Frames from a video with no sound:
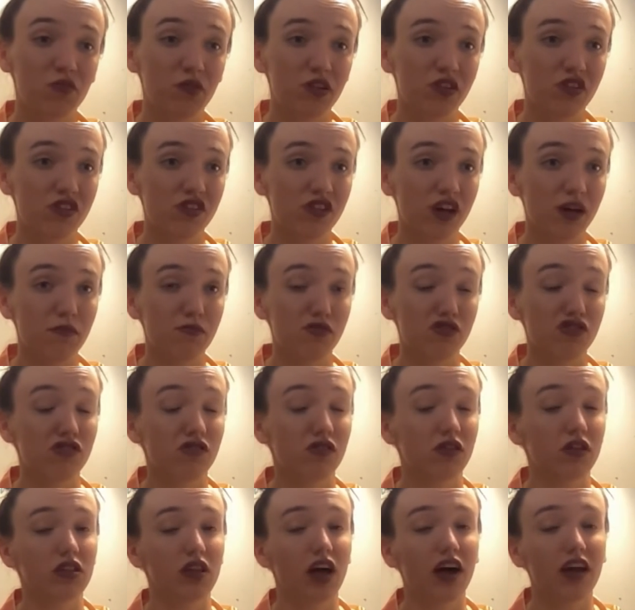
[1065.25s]
which I'm sure
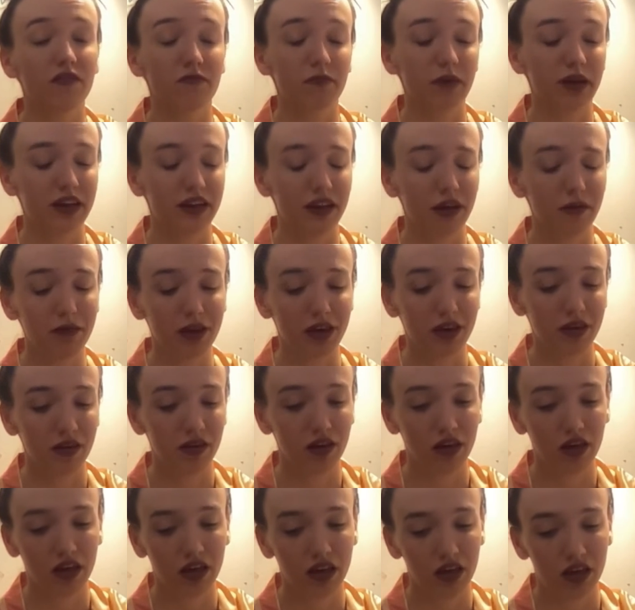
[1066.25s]
a lot of pandemic
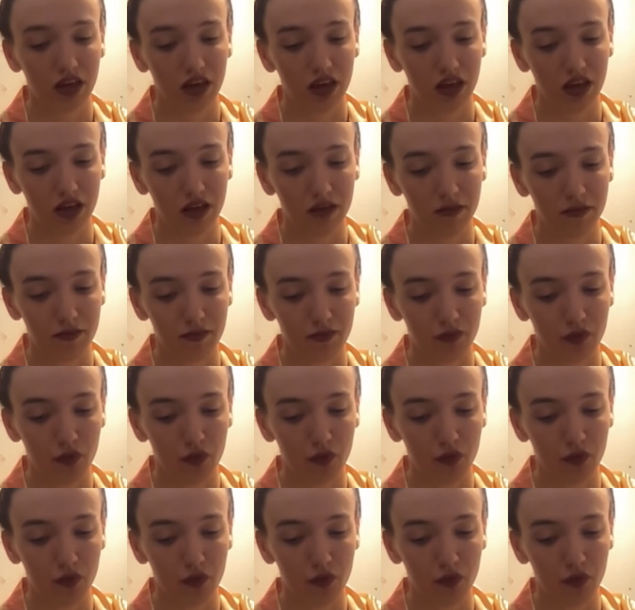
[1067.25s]
um,